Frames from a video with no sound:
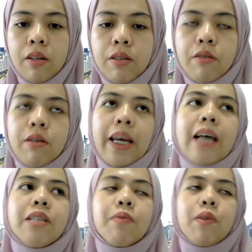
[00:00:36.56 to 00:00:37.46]
So the
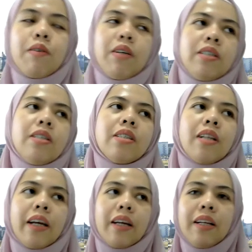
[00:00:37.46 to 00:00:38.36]
cash flow is just
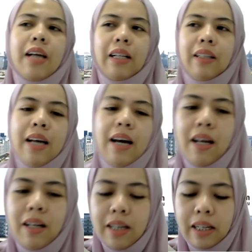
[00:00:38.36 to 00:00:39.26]
like a
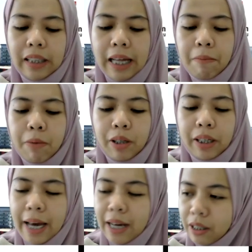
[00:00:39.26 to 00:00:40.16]
data about the
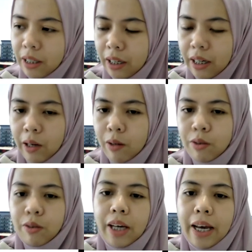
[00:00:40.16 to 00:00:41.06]
cash in and
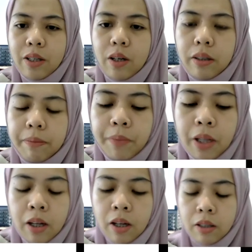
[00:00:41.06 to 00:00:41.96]
also the cash out.
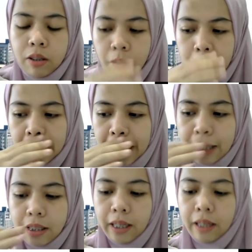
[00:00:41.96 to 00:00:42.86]
So the
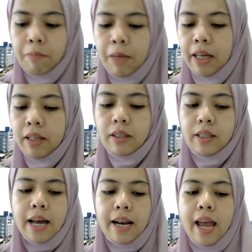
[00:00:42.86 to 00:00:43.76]
cash in means
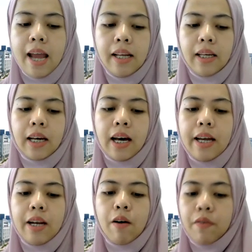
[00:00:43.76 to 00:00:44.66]
that any
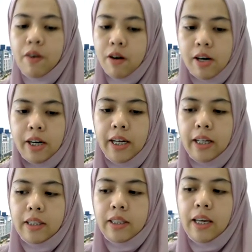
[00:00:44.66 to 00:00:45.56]
kind of
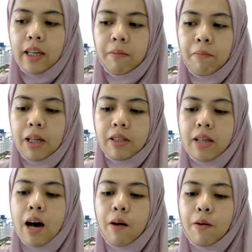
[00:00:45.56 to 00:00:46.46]
earnings, it means
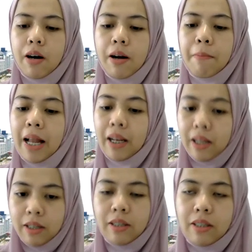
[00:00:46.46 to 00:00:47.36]
our
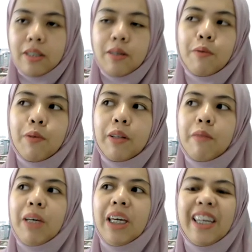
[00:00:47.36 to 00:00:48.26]
balance will
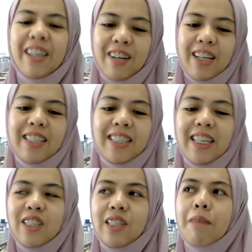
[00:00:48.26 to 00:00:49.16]
be increased
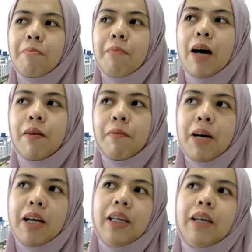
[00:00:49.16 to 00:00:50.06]
since amount of
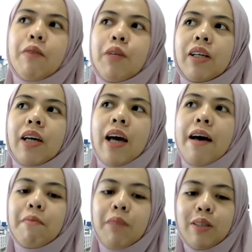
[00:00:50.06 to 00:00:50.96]
money will
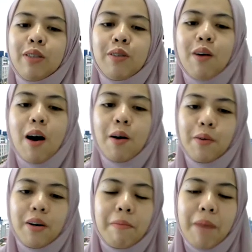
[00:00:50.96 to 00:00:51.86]
come into
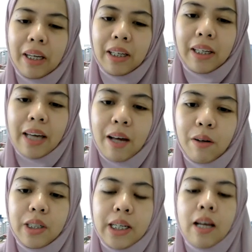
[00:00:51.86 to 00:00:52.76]
our bank
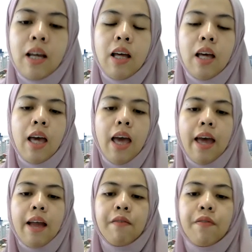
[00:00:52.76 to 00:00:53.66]
account.
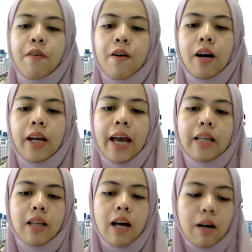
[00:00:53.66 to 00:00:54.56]
And for
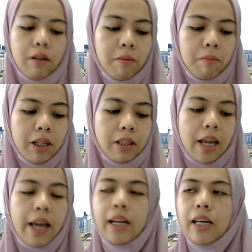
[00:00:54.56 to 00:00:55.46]
cash out means
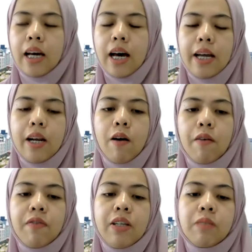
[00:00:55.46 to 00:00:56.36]
any kind
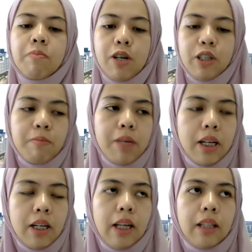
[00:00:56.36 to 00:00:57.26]
of
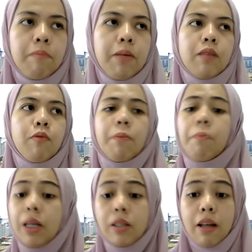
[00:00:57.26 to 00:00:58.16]
disbursement. It means we
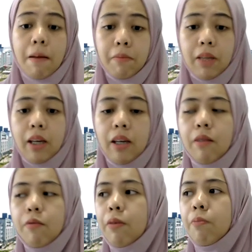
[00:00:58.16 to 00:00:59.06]
pay something,
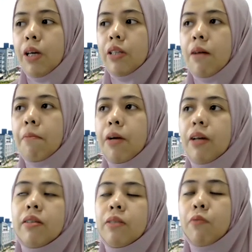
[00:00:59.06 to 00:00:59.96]
we pay
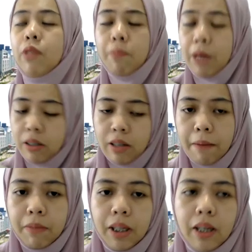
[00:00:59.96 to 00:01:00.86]

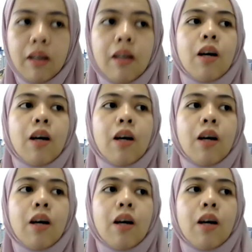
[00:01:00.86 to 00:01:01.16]
something